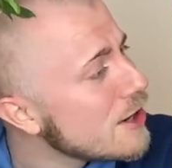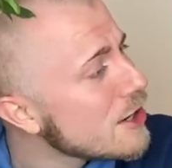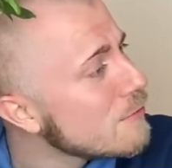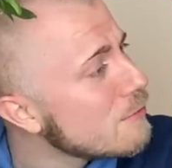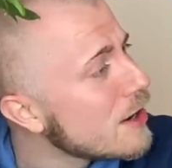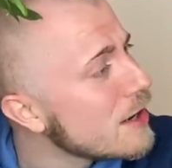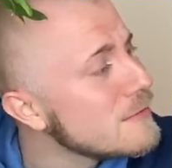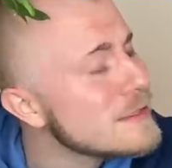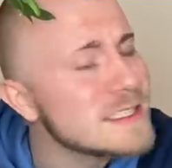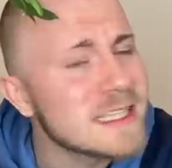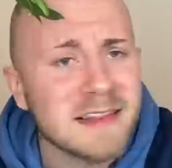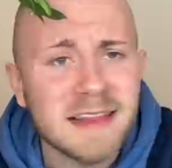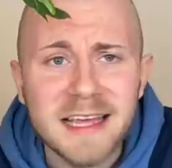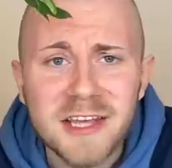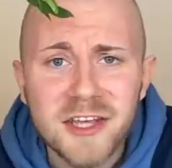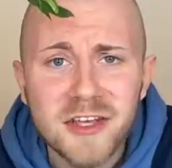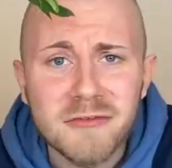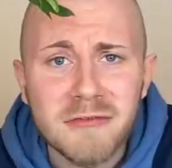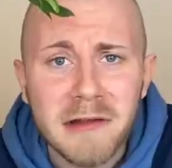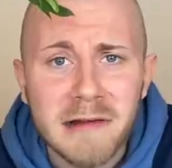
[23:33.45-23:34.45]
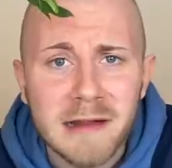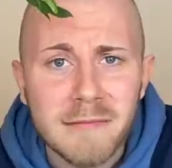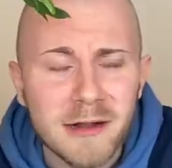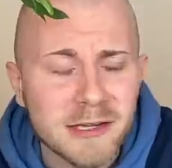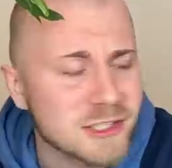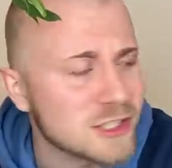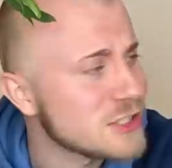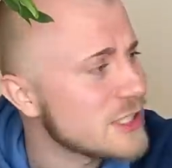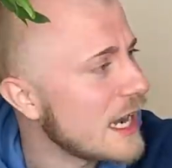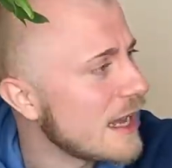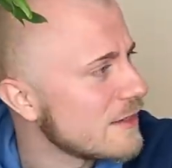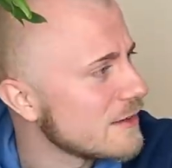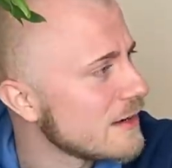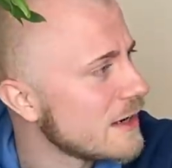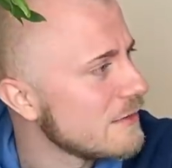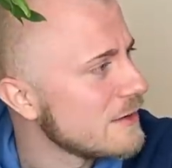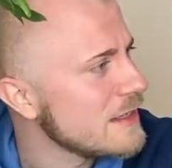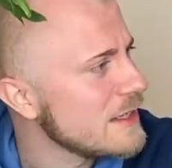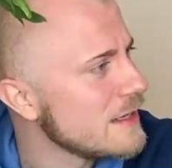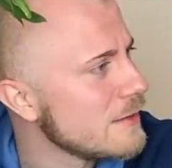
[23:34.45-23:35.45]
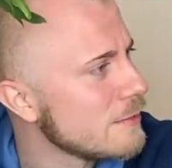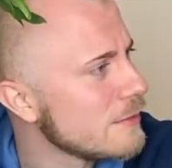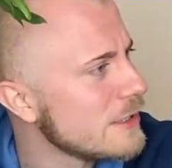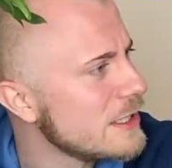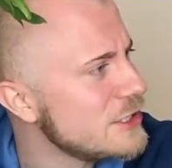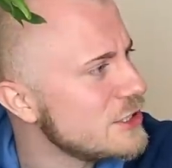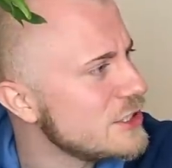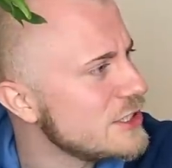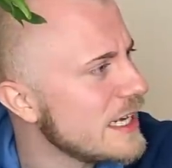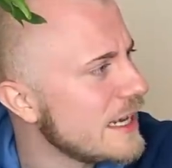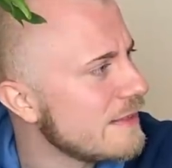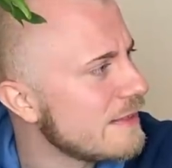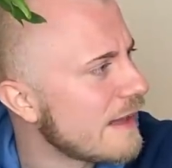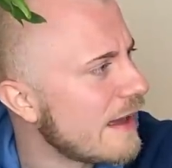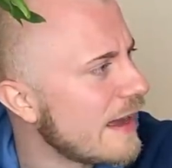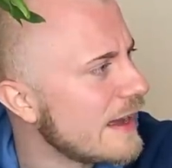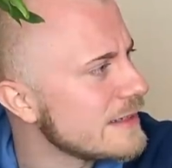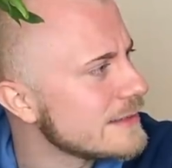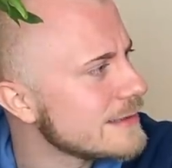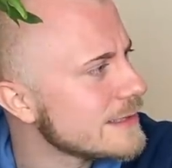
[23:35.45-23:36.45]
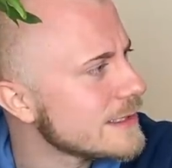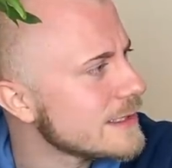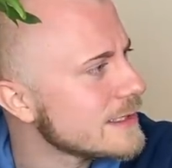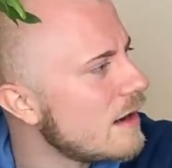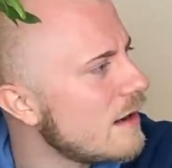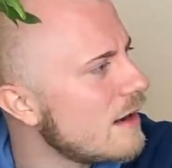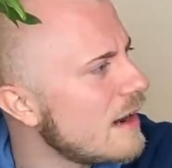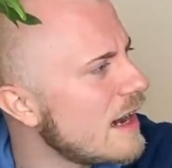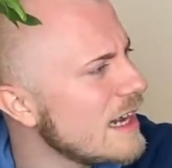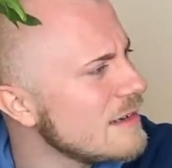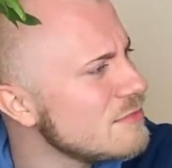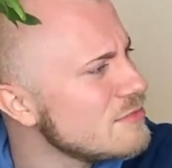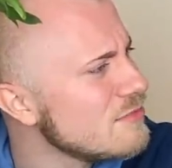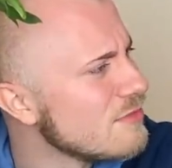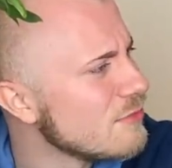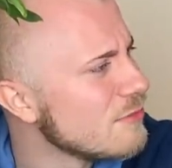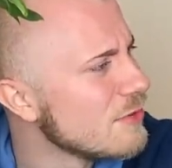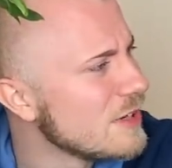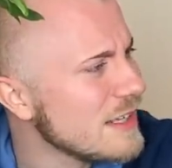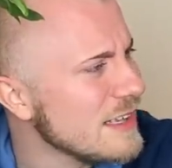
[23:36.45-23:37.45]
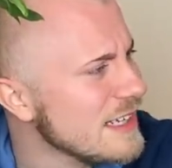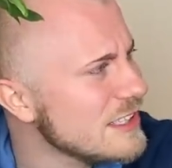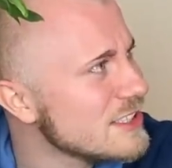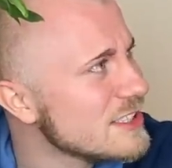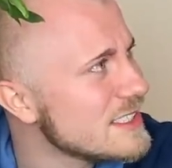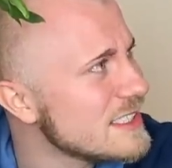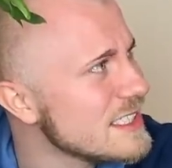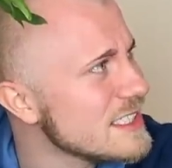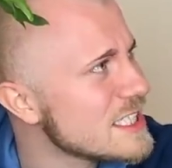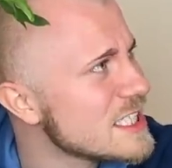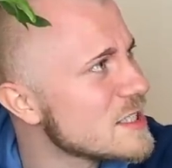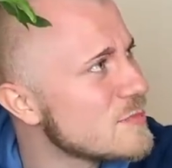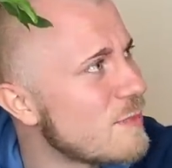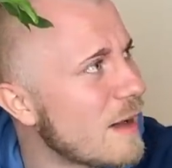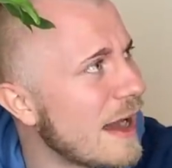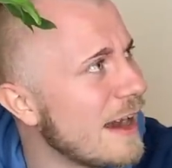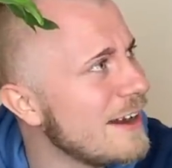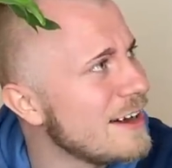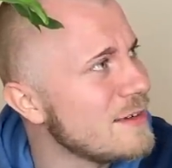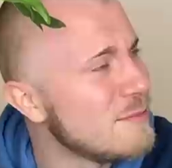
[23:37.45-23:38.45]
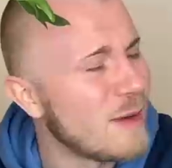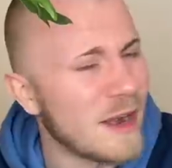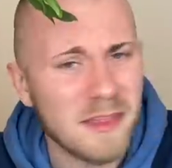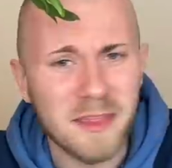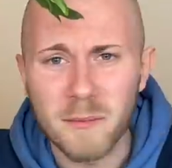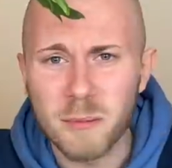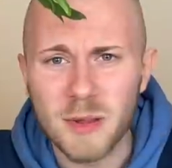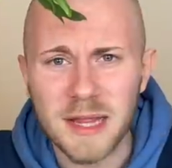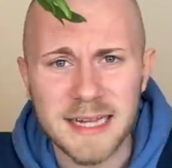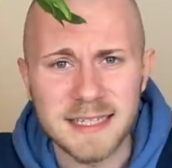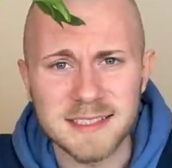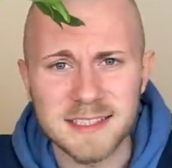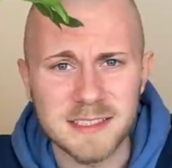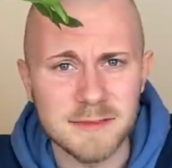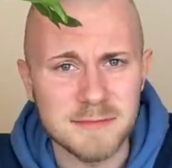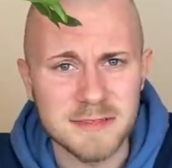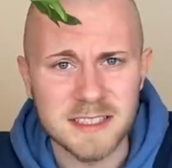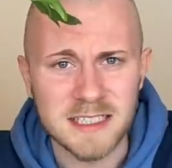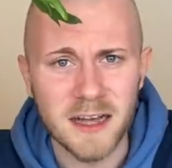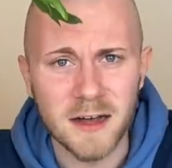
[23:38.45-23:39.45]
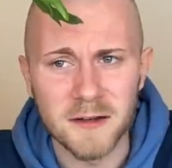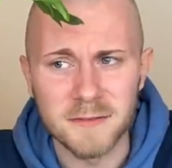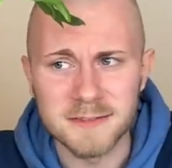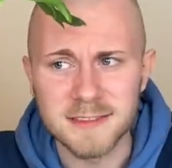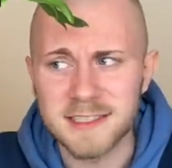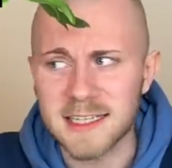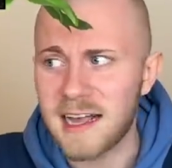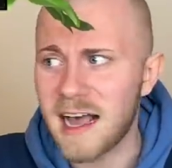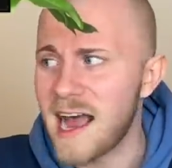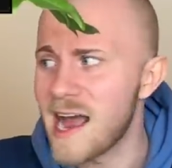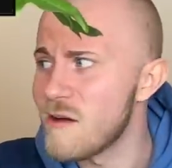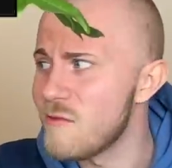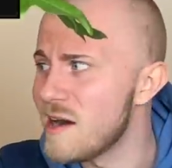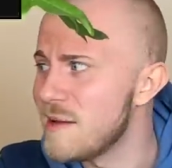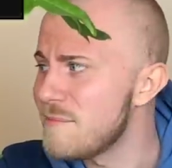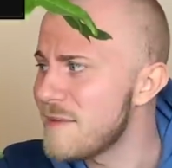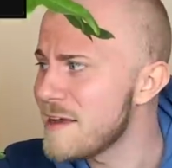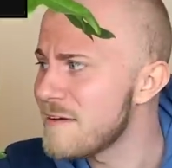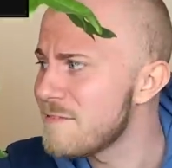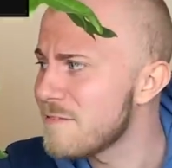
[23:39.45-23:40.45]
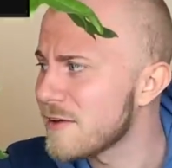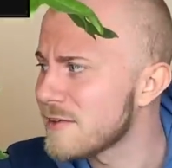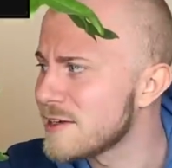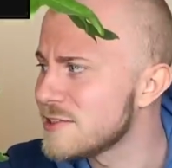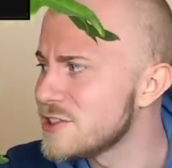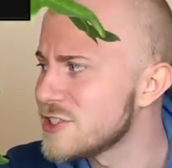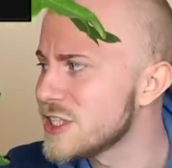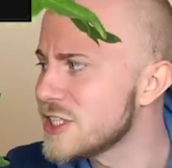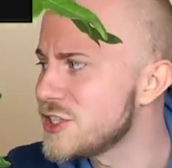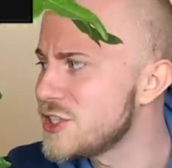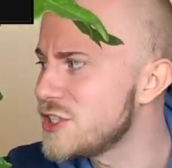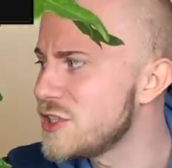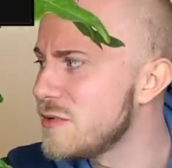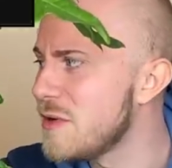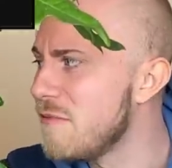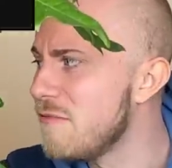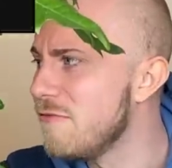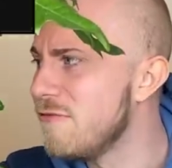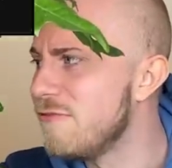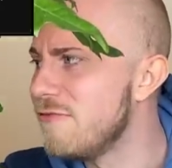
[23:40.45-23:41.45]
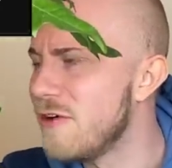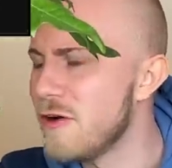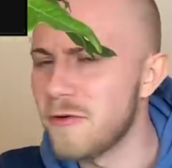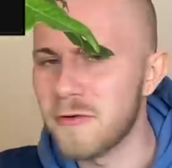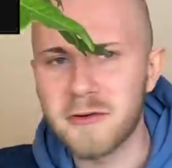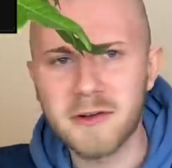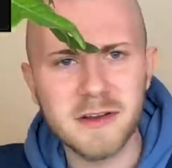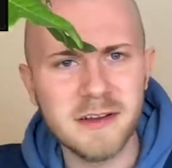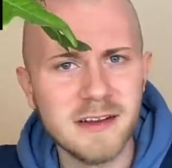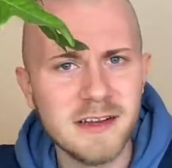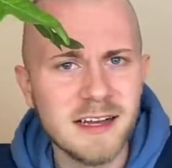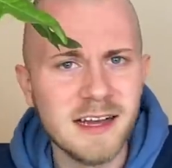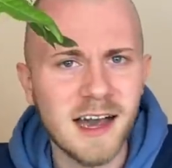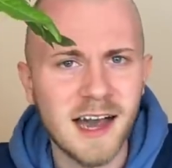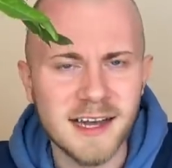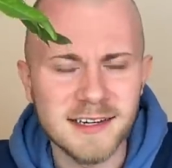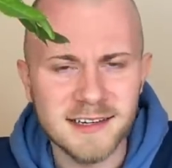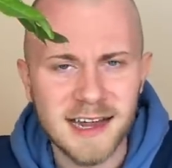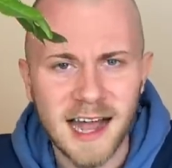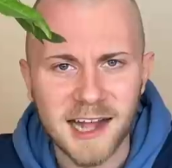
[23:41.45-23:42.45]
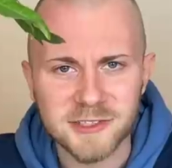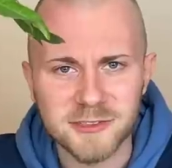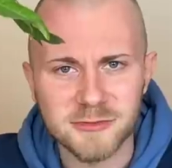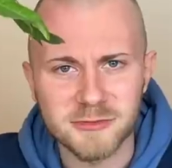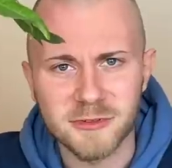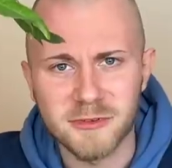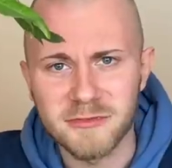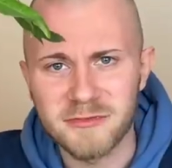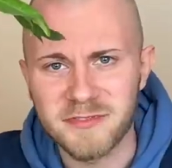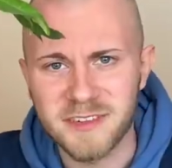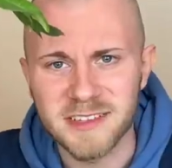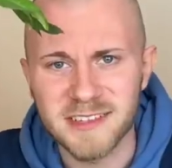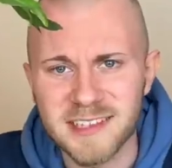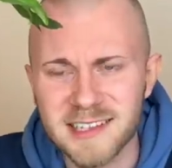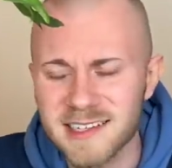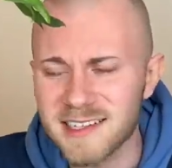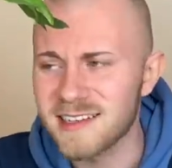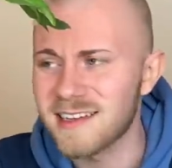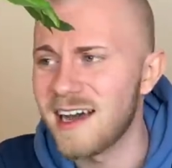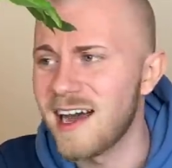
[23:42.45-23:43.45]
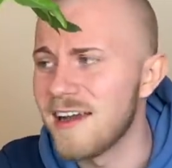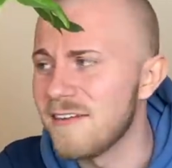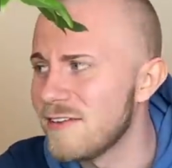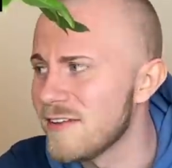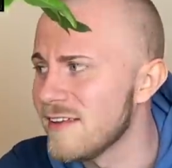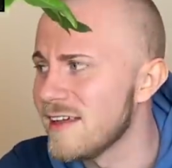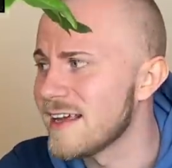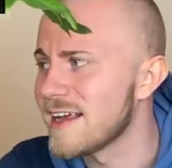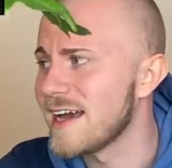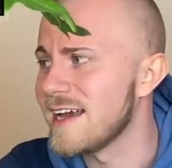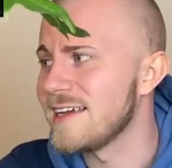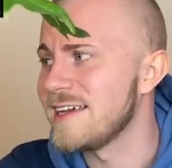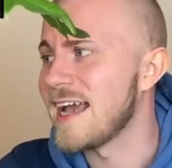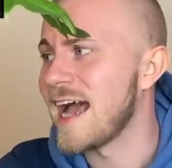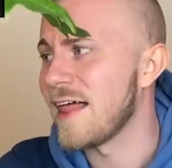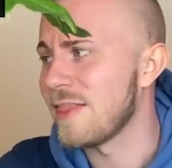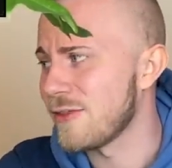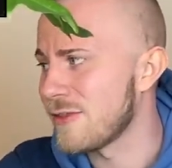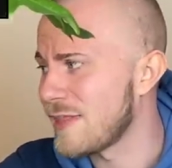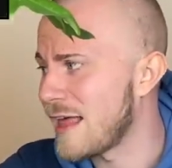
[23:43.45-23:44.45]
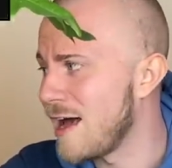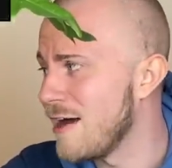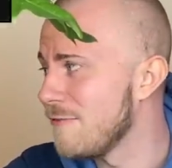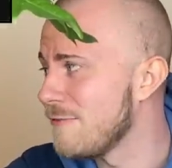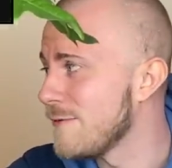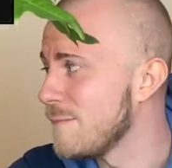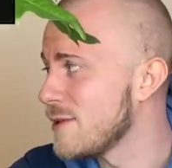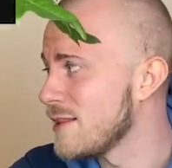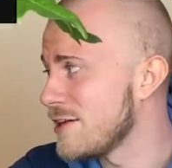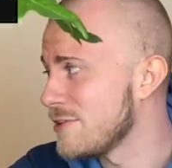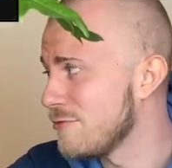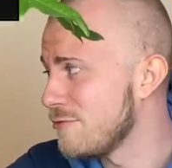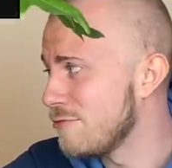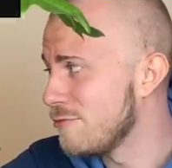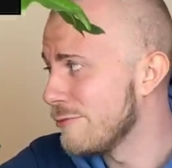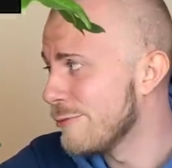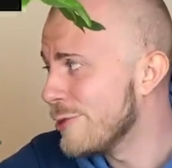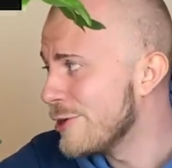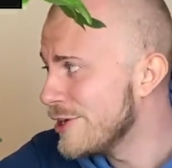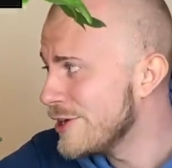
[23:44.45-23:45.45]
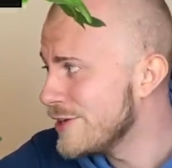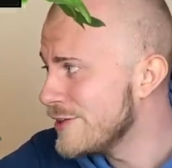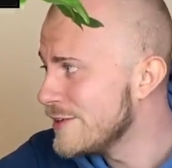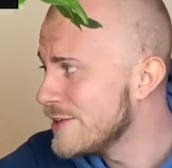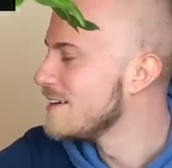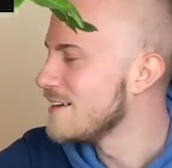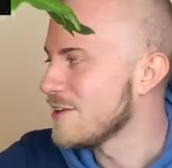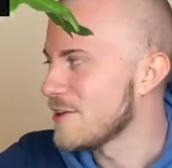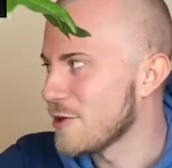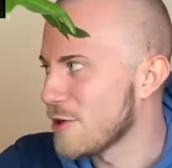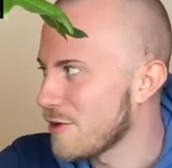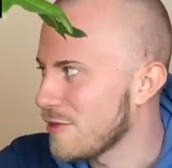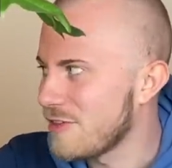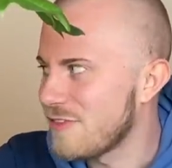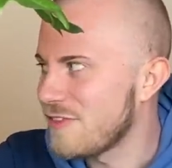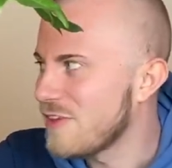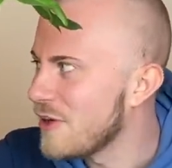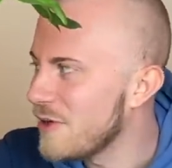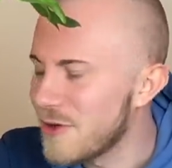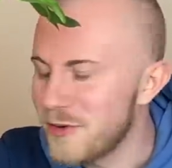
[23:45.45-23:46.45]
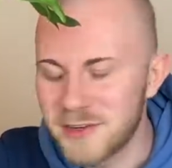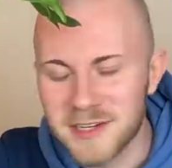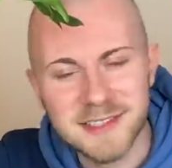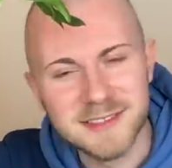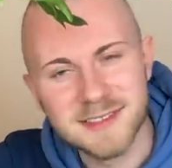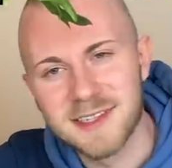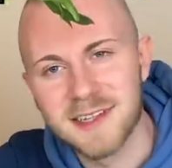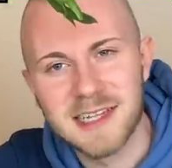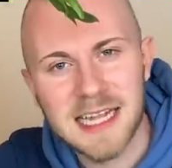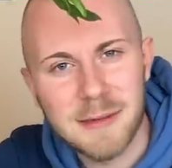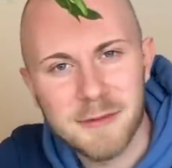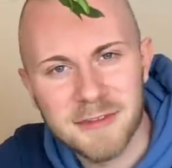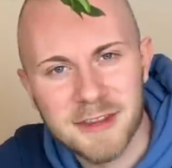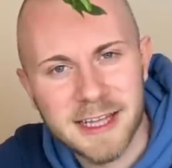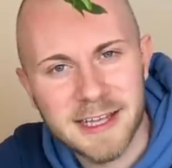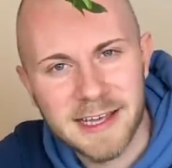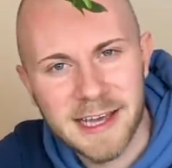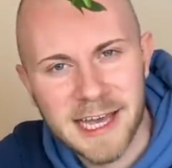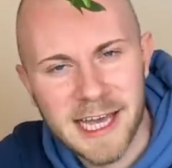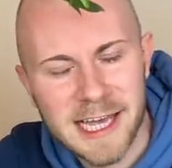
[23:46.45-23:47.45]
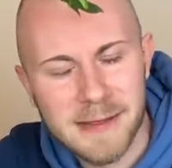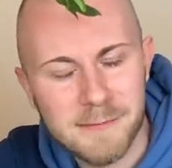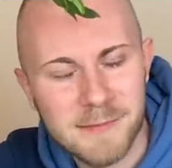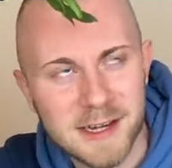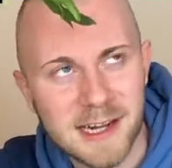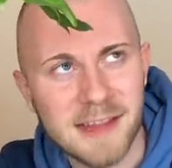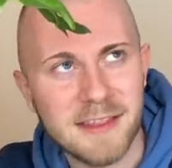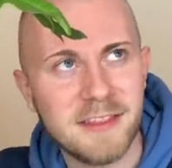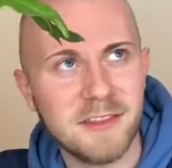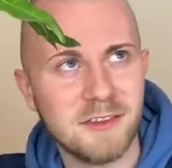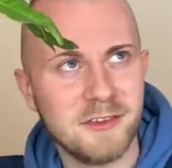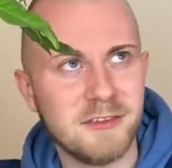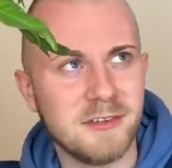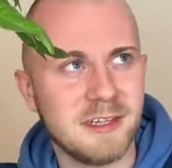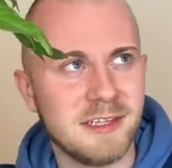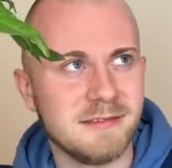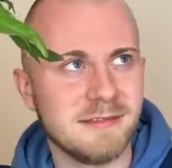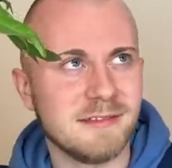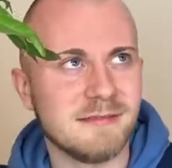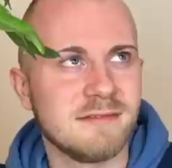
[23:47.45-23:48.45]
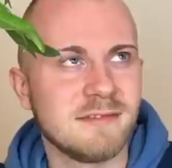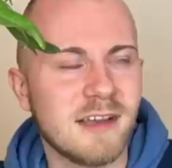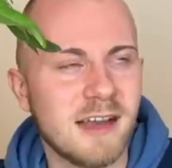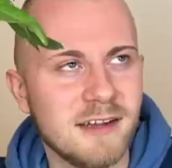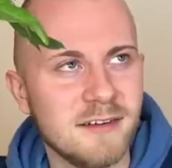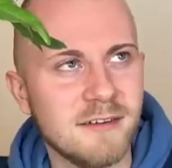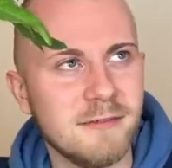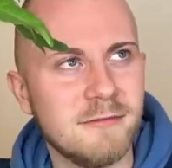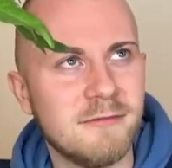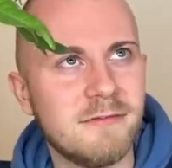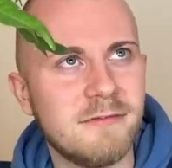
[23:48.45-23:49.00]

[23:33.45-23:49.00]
apartments. Thank you very much, Tyler. I really appreciate that. I'm really just inspired by the plants themselves. Like, I want my furniture to invoke a natural feeling. I feel like I gather that from a lot of wood. Earth tone is the name of the game, but I think you can kind of